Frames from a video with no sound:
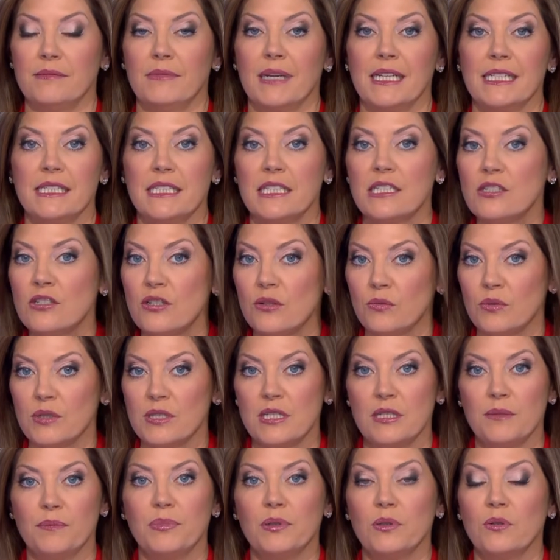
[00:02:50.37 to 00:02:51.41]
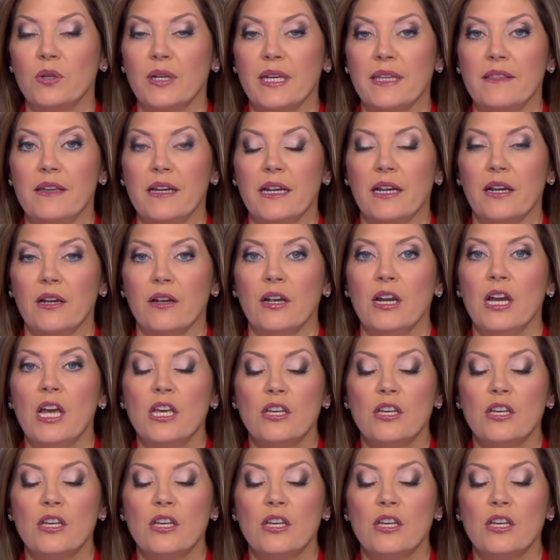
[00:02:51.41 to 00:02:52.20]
my sister was deployed there.